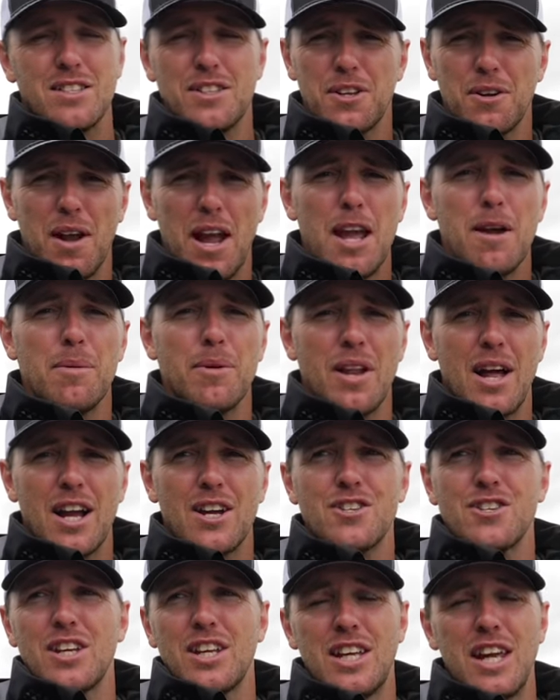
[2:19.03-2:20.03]
and they're able to
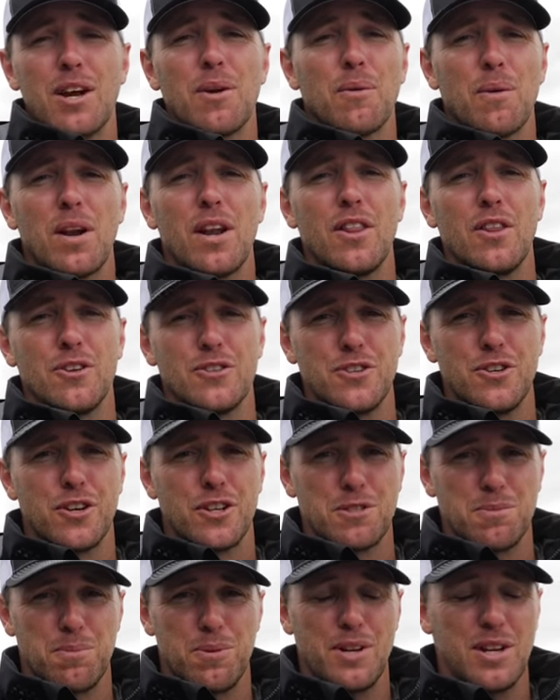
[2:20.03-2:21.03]
actually get rid of those
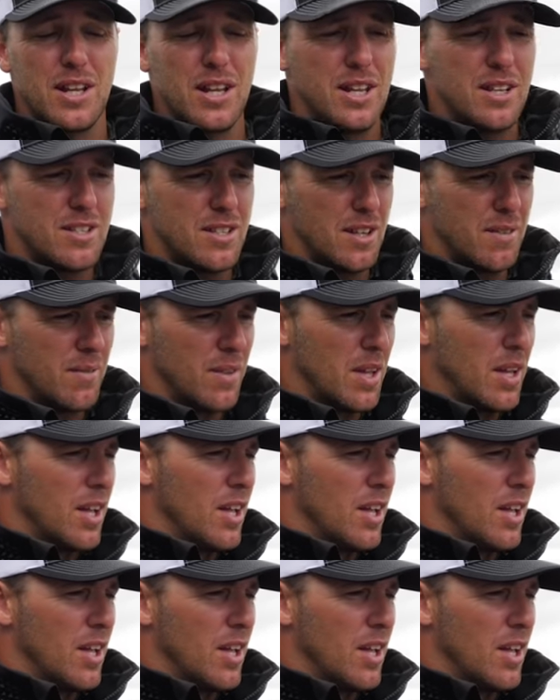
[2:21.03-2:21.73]
hooks pretty easy.